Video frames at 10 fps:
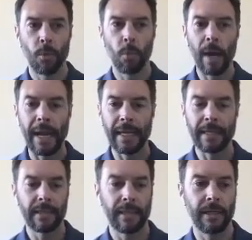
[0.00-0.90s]
waiting
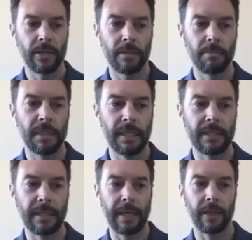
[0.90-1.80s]
to hear some
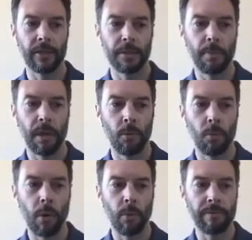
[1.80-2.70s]
details, but
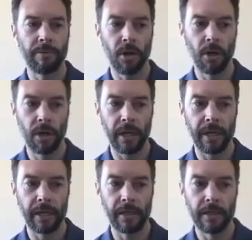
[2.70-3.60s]
what we've heard
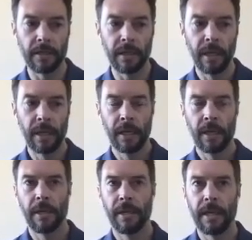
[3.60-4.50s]
is
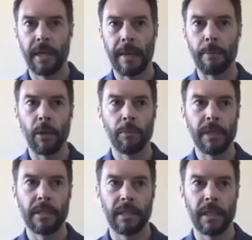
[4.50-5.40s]
that
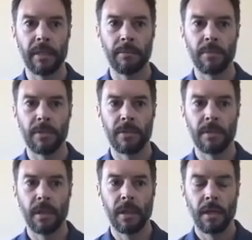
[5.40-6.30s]
MLB teams,